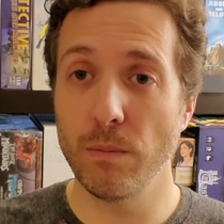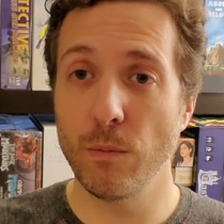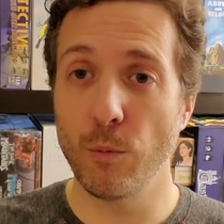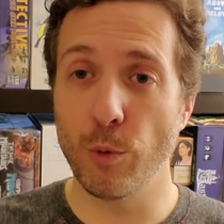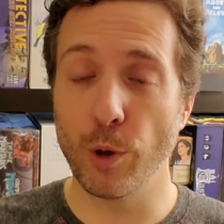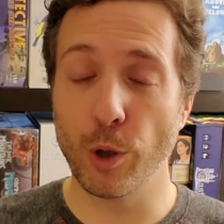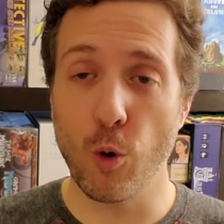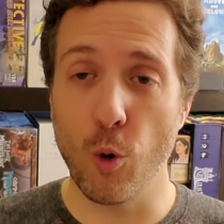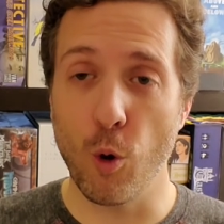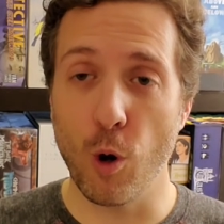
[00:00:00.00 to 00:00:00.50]

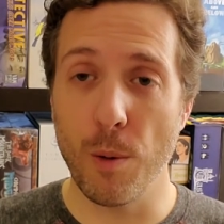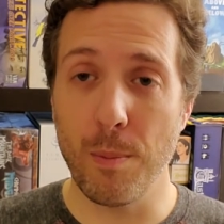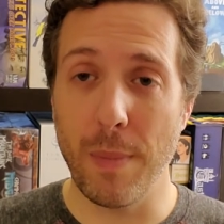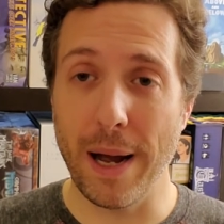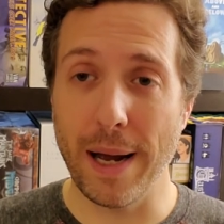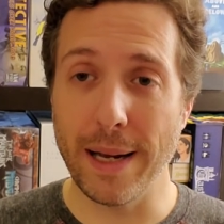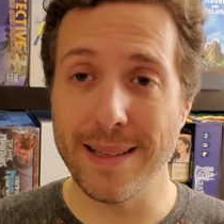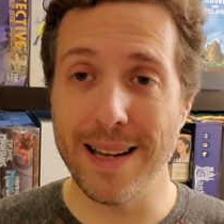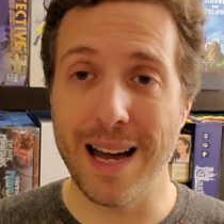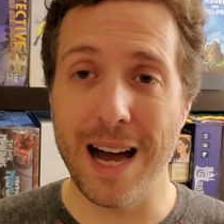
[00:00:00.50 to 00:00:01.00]
record
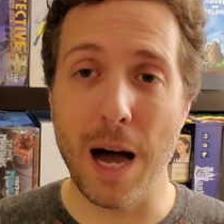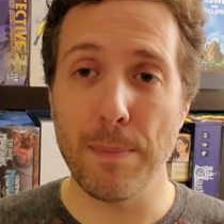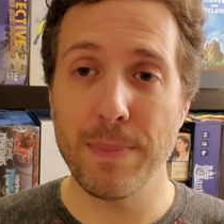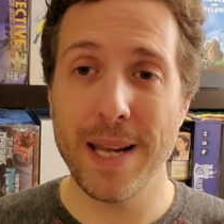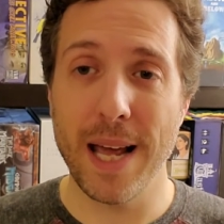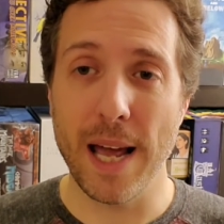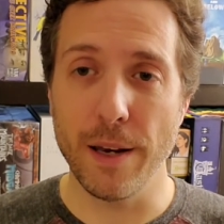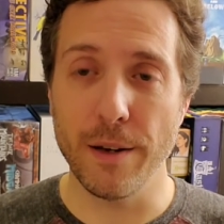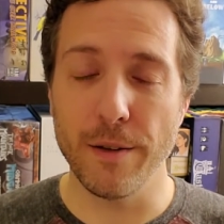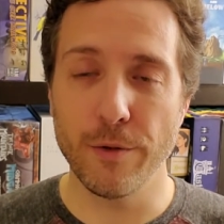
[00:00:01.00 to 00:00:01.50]
my top
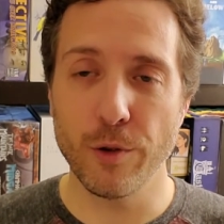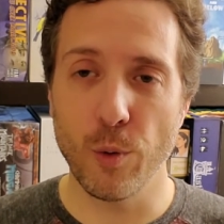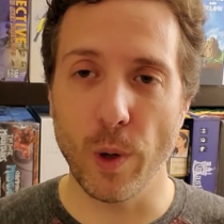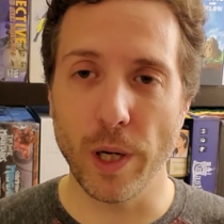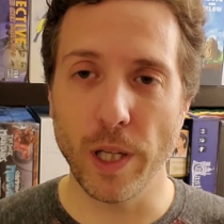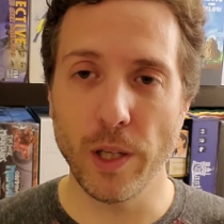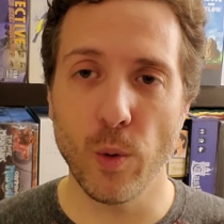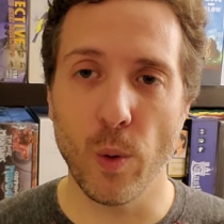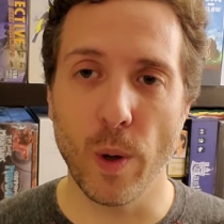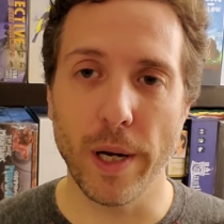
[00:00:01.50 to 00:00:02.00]
10 of
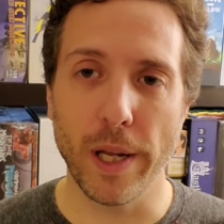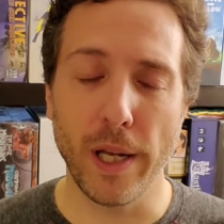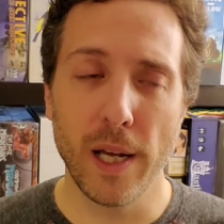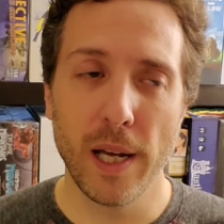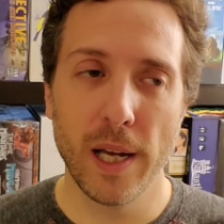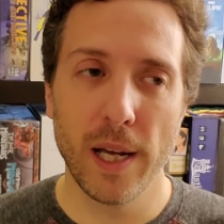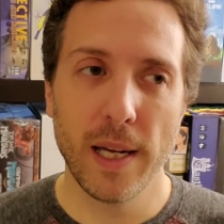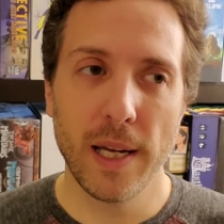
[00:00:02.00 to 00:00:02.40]
2020,